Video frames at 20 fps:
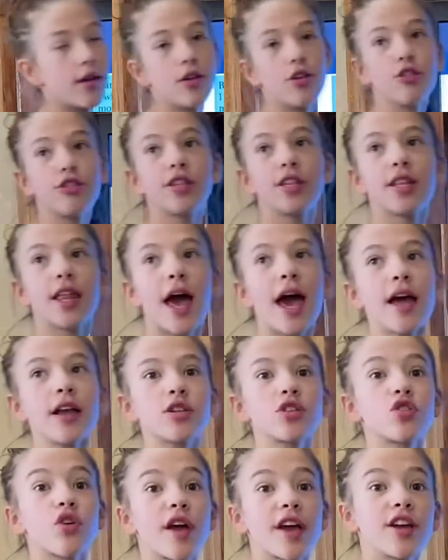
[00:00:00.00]
see that,
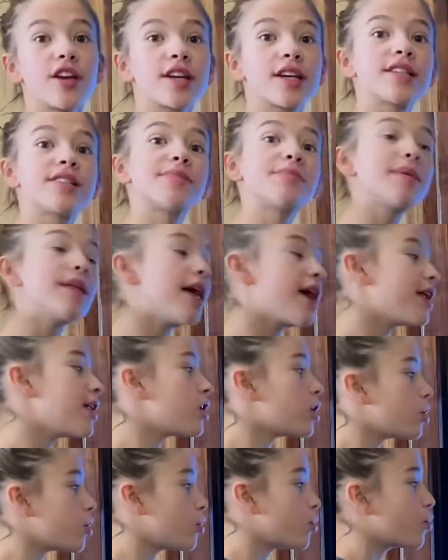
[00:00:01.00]
so I could explain to
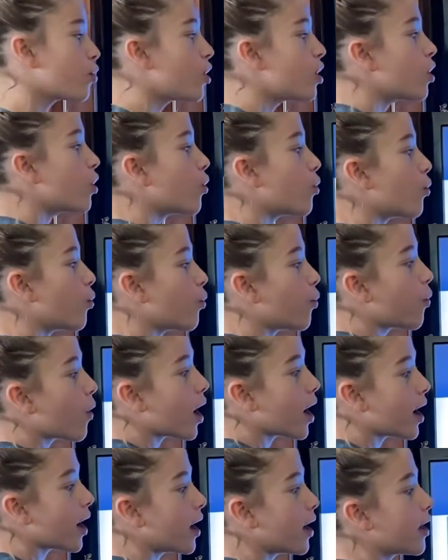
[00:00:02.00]
you
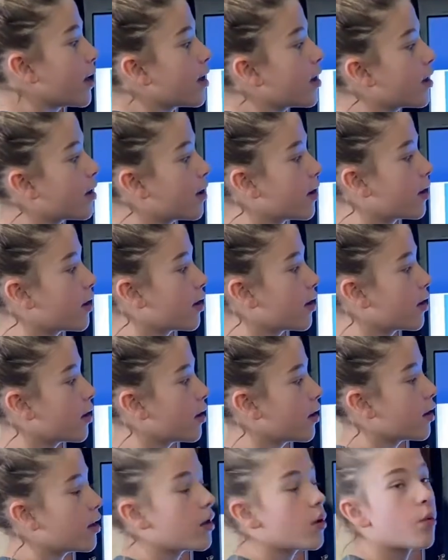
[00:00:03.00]
why
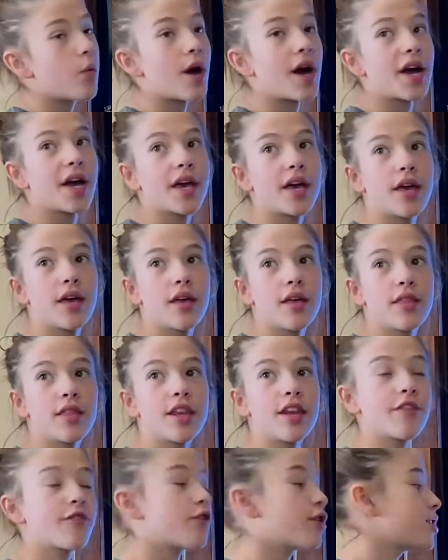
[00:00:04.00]
the
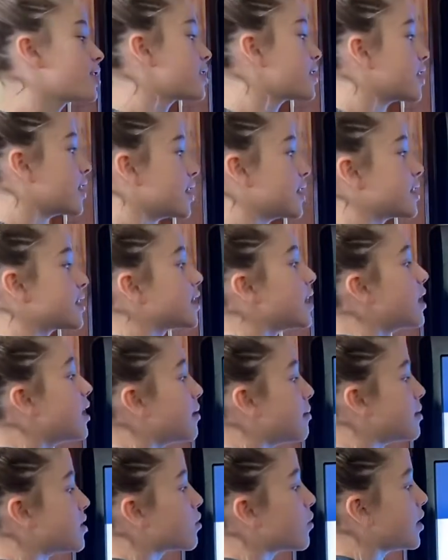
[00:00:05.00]
difference is
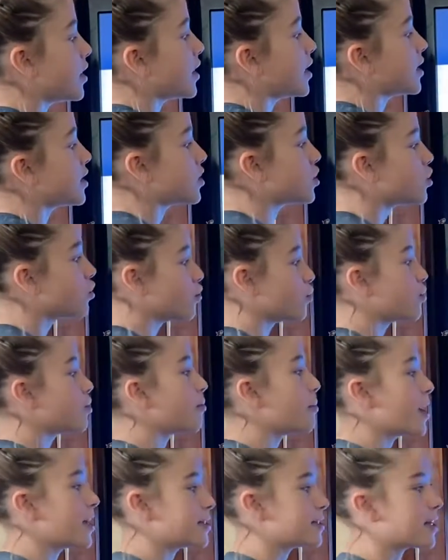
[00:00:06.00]
between these two
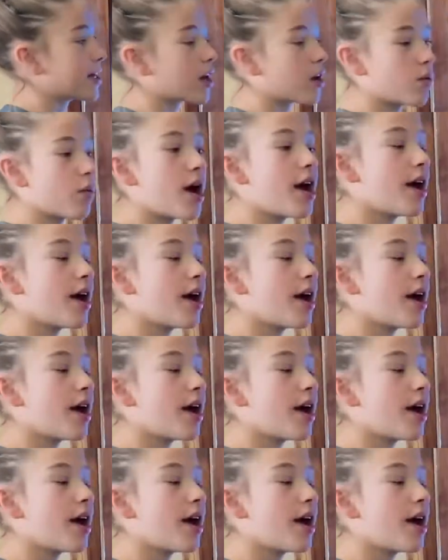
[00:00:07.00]
domestic and wild